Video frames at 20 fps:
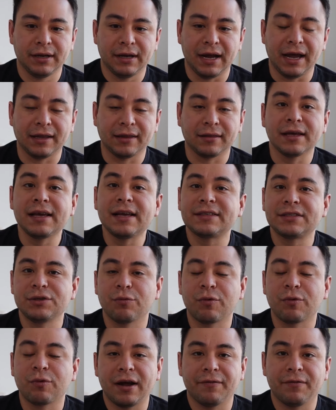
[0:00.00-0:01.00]
At least you
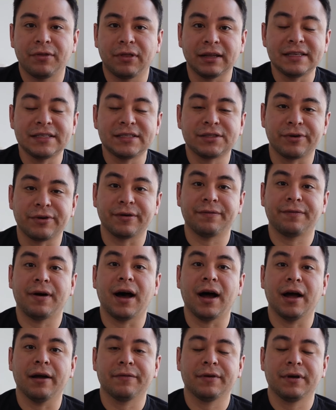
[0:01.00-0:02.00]
want to have at least 3 to 5.